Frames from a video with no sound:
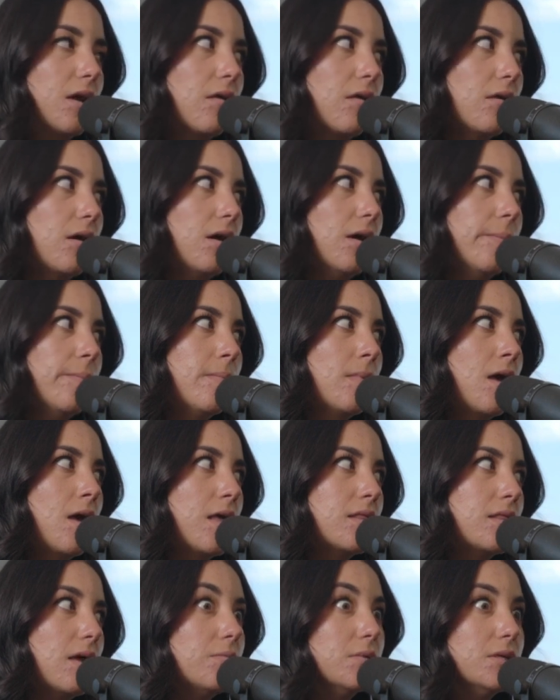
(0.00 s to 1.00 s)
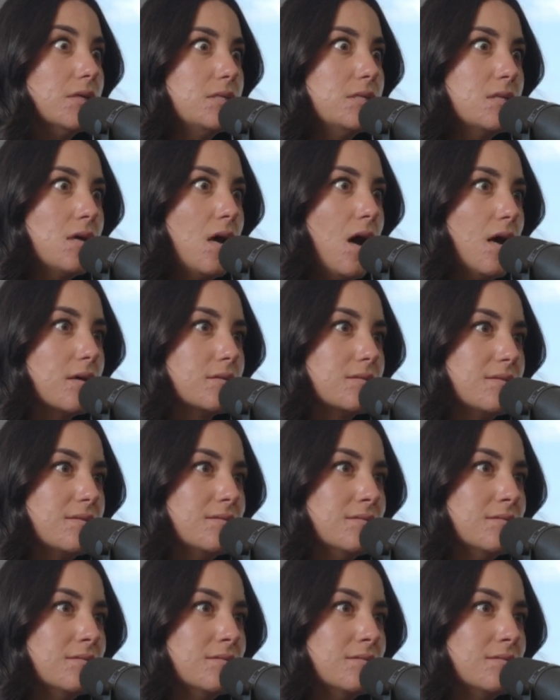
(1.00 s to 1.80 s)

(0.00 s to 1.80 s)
other, that really sucks.